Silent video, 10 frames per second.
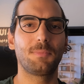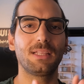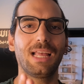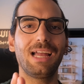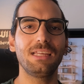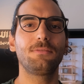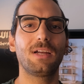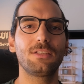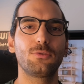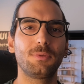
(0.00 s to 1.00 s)
But I
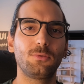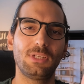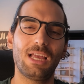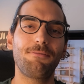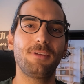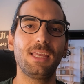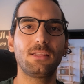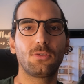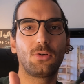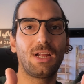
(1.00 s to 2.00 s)
advise you between f8
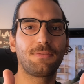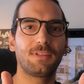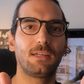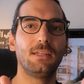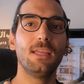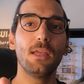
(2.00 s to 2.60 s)
or f9.